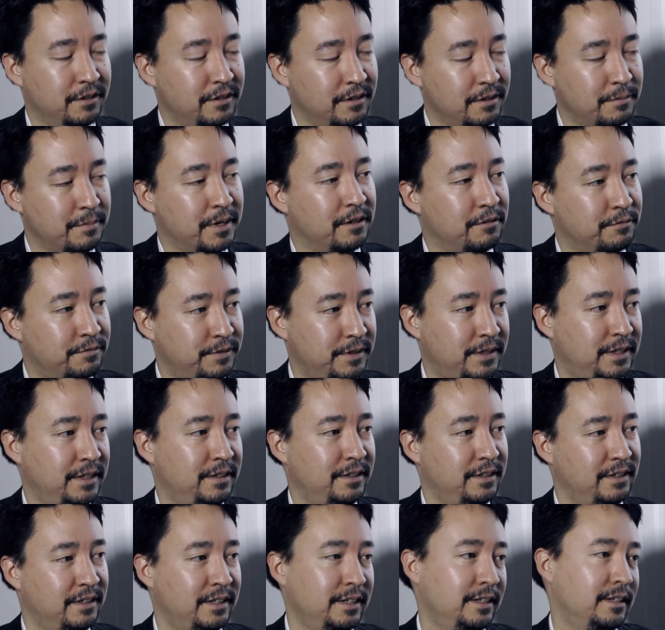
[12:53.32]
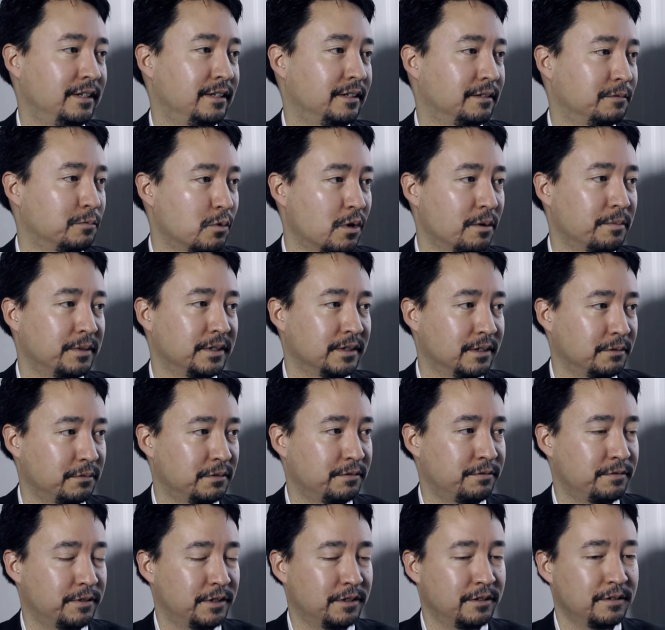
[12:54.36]
the amount of heating and warming that we
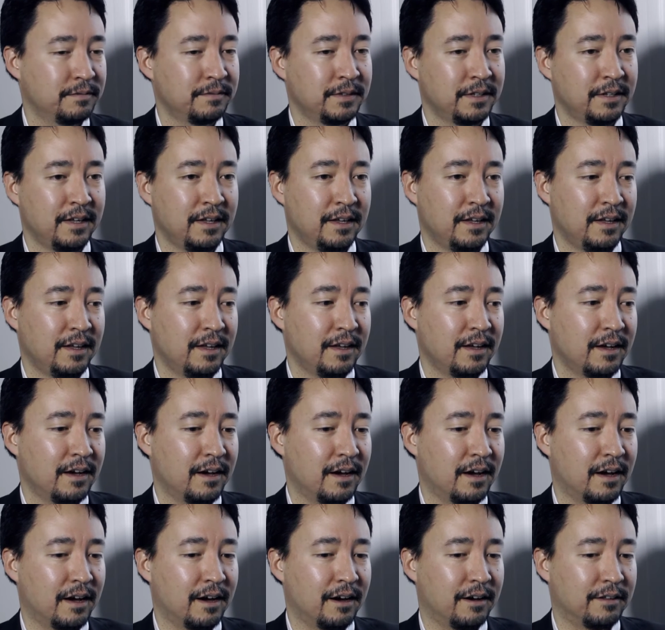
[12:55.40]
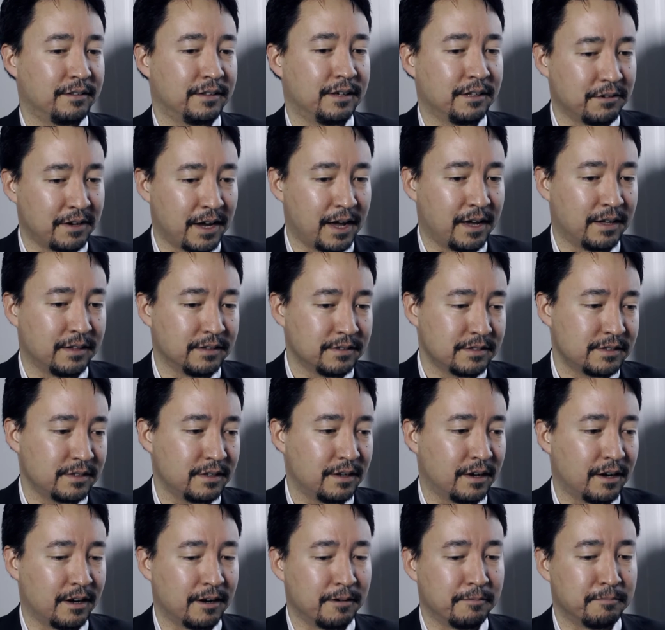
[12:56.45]
feel. On the other hand,
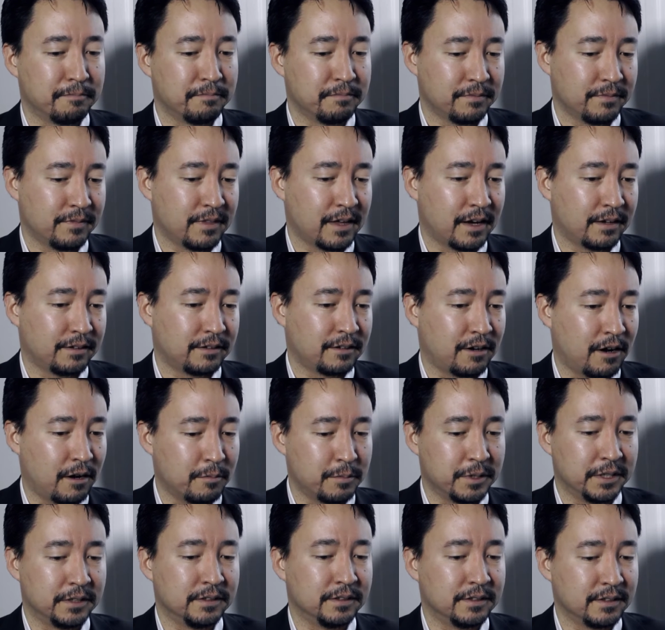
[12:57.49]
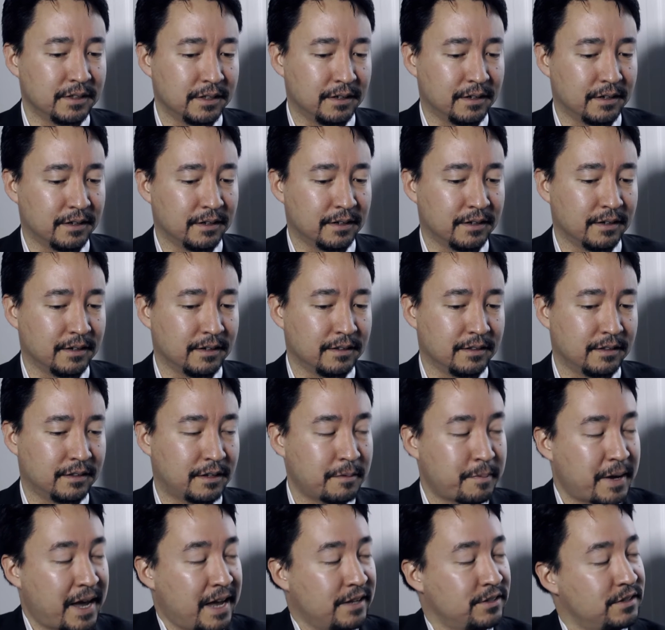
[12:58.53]
that carbon, the
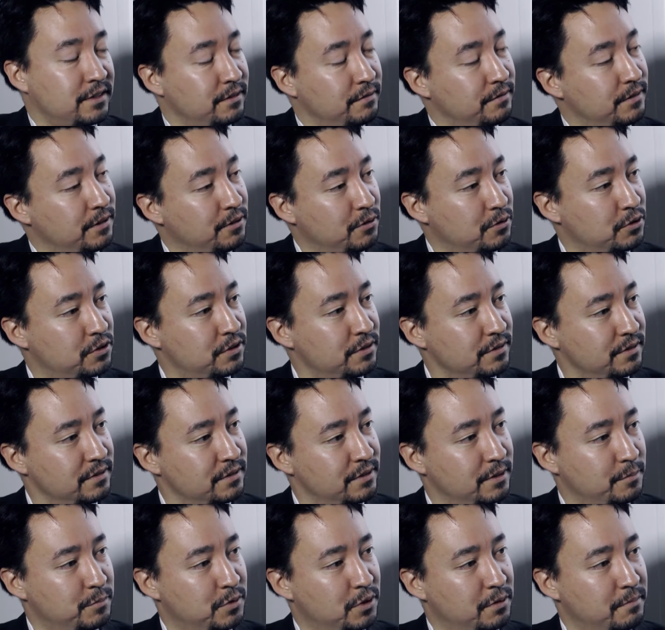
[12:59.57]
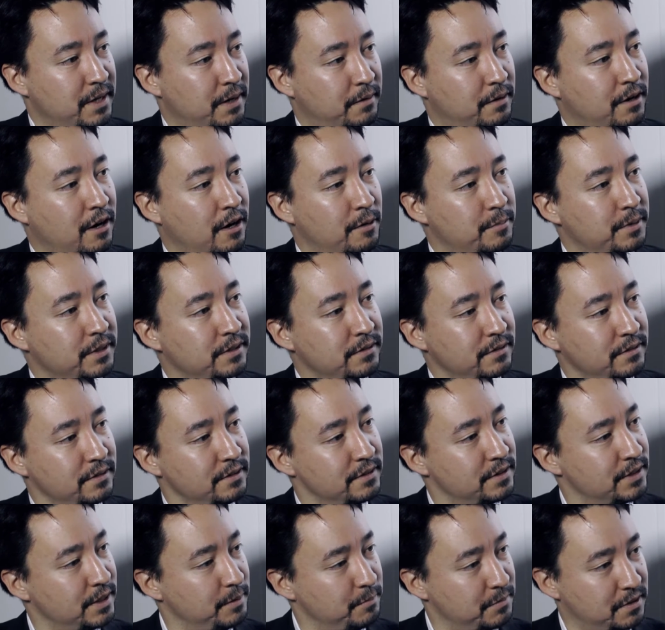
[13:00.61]
capacity of the ocean to absorb that carbon
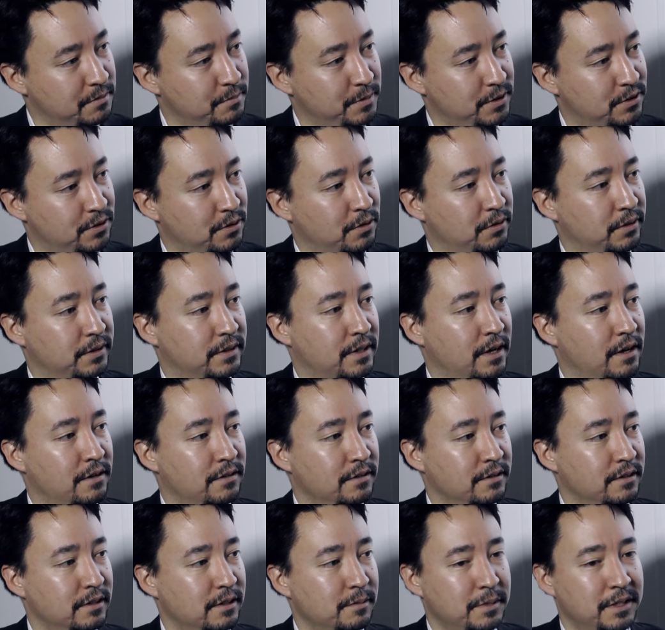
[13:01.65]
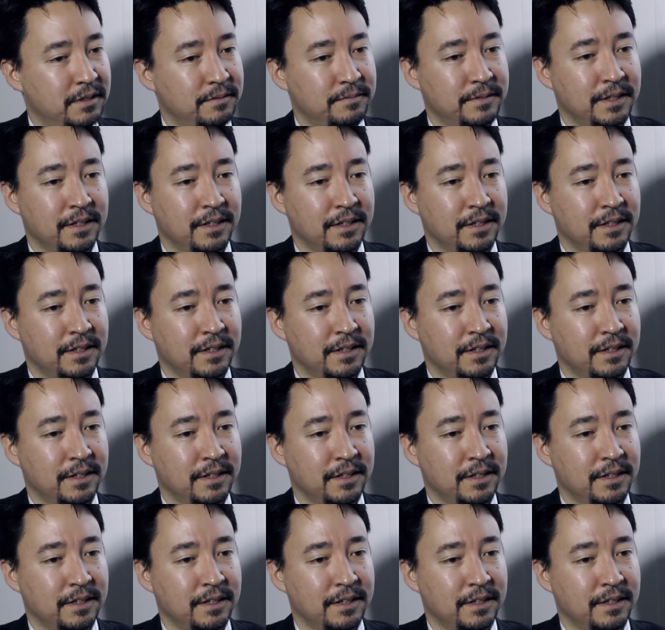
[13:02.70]
seems to be slowing down a little bit.